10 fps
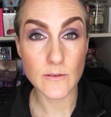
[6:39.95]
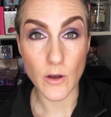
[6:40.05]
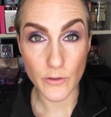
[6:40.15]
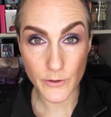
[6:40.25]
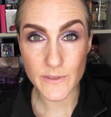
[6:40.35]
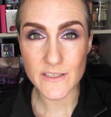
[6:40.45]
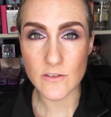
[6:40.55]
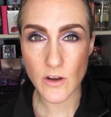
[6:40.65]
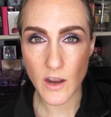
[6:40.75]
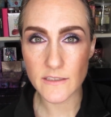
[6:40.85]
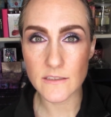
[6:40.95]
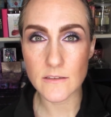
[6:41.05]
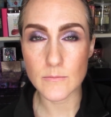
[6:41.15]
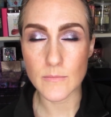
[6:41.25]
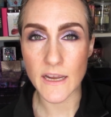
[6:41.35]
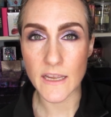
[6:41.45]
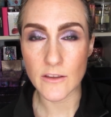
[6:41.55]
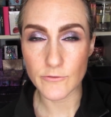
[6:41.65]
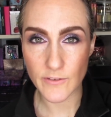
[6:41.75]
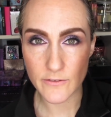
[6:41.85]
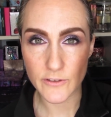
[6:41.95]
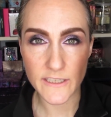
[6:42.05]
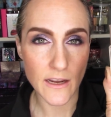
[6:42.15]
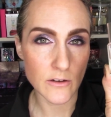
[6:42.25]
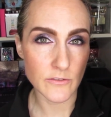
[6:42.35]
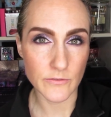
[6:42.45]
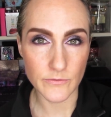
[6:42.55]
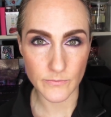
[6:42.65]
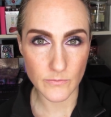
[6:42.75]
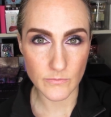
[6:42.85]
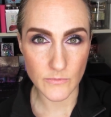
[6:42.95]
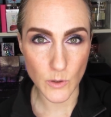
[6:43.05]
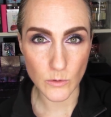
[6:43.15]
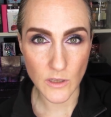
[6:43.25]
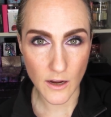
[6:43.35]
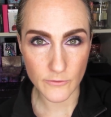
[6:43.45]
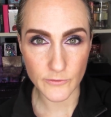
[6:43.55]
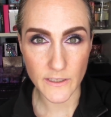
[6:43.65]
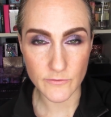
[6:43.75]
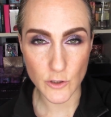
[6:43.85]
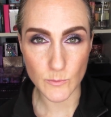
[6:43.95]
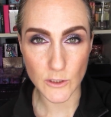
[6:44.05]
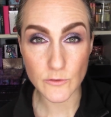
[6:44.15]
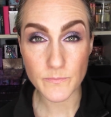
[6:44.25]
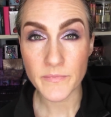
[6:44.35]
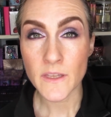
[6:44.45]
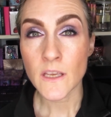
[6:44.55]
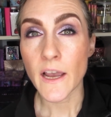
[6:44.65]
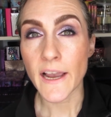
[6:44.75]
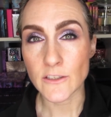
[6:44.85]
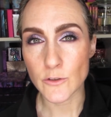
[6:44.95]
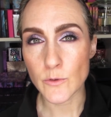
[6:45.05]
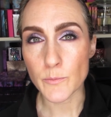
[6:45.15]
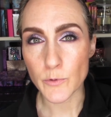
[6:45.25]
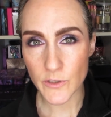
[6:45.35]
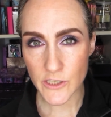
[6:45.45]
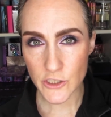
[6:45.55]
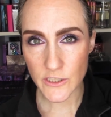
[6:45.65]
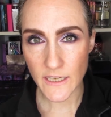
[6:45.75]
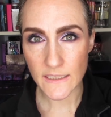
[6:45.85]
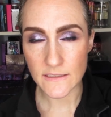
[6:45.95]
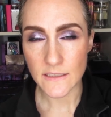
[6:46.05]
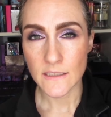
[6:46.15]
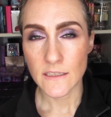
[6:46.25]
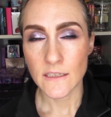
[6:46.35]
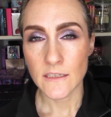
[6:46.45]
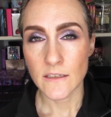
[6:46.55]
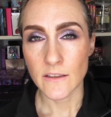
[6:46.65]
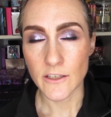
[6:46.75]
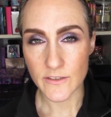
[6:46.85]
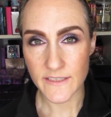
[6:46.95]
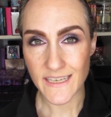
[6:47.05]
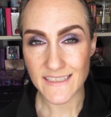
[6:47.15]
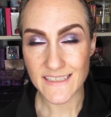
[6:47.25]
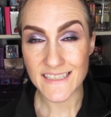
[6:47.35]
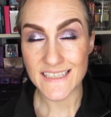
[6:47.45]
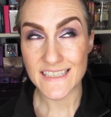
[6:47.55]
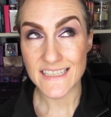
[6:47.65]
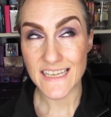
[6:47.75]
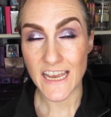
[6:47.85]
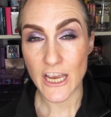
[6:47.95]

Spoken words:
Although it's not my favorite out of the whole offering of Jo Malone, I do appreciate their scents